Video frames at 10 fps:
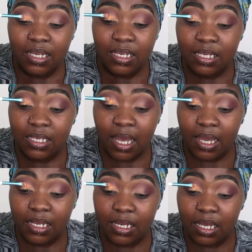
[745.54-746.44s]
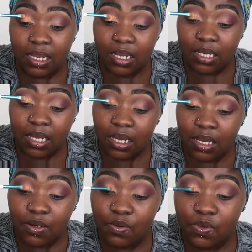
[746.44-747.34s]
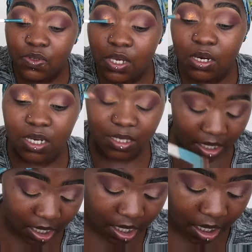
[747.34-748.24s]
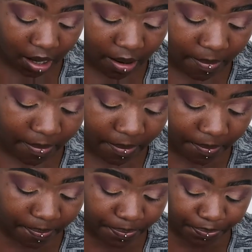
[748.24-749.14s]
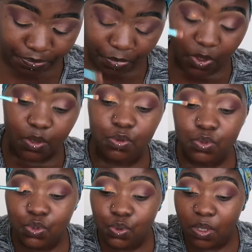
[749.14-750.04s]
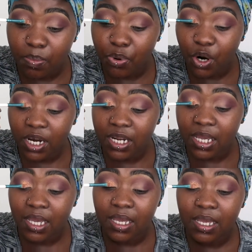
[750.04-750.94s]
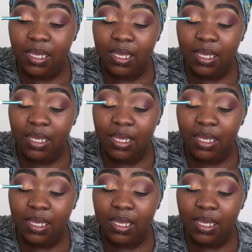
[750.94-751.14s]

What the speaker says: decided to seriously come to the party.